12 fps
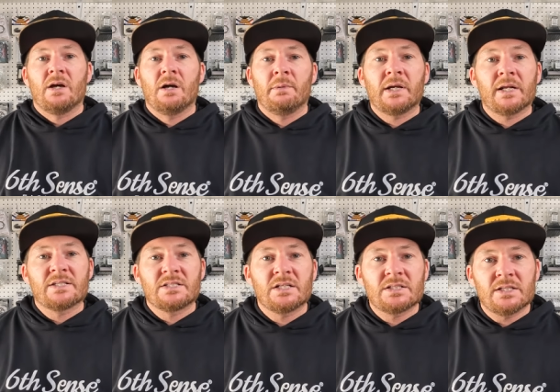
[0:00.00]
I got a
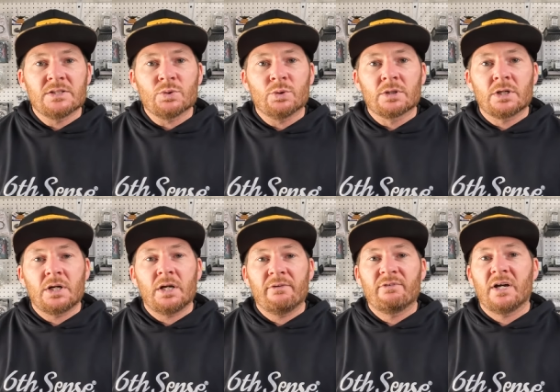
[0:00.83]
6 cents
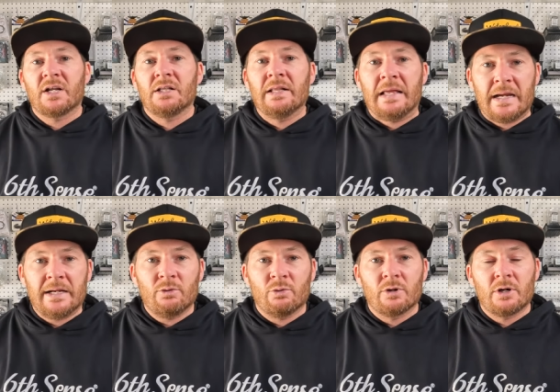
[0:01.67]
order, I've got a
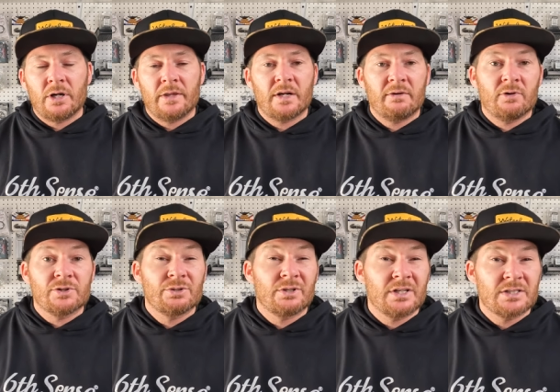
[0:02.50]
line order, and then I've
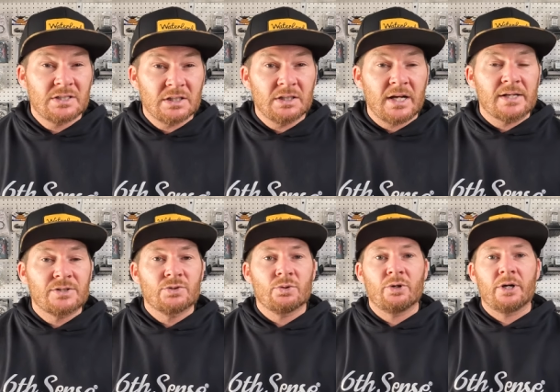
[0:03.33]
also got a
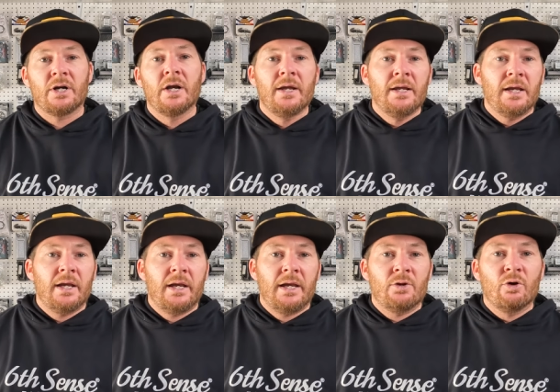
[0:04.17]
sunglasses order.
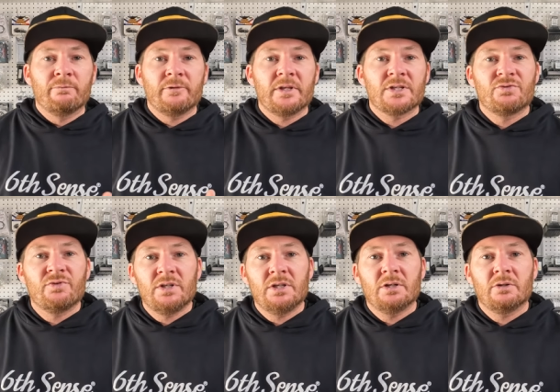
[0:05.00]
And hopefully this
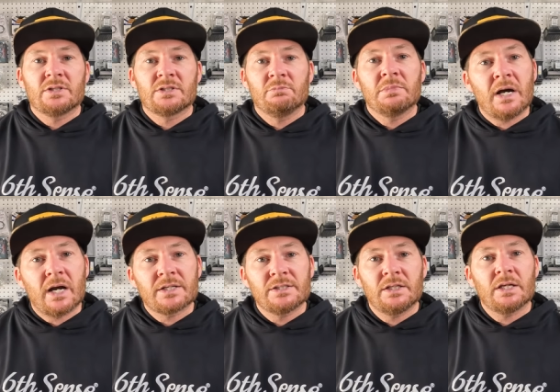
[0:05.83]
video, this
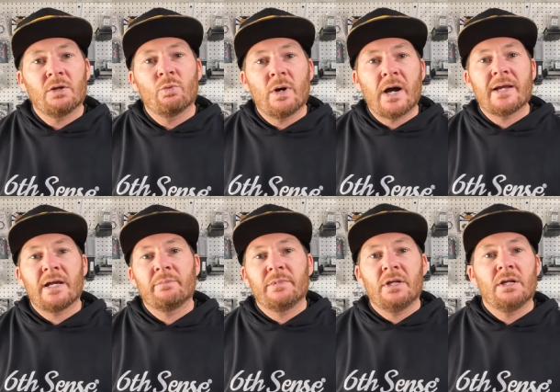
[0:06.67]
unboxing, and why
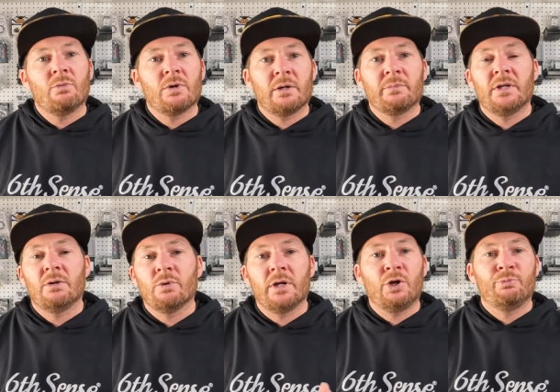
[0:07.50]
I'm getting what I'm
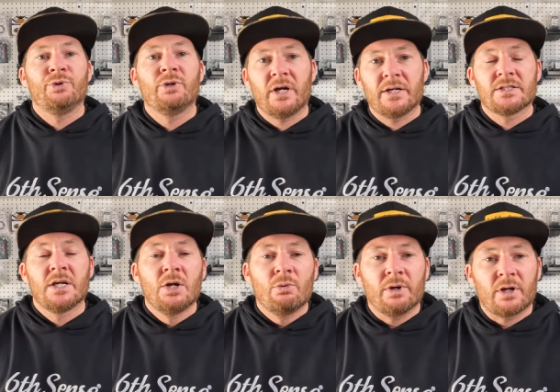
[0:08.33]
getting will help you guys
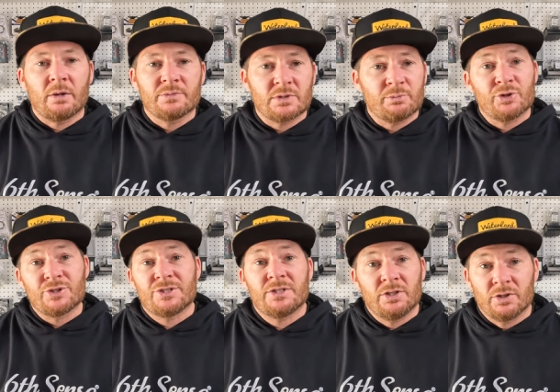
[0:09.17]
when it comes to
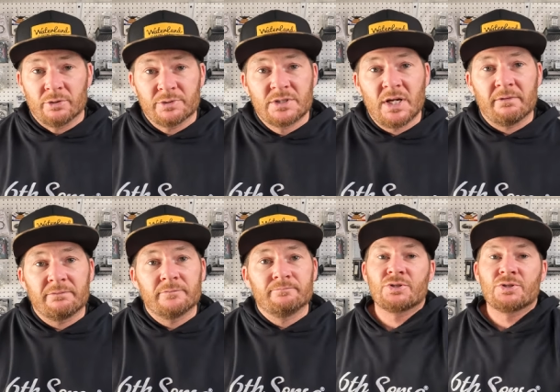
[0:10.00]
purchasing your own stuff.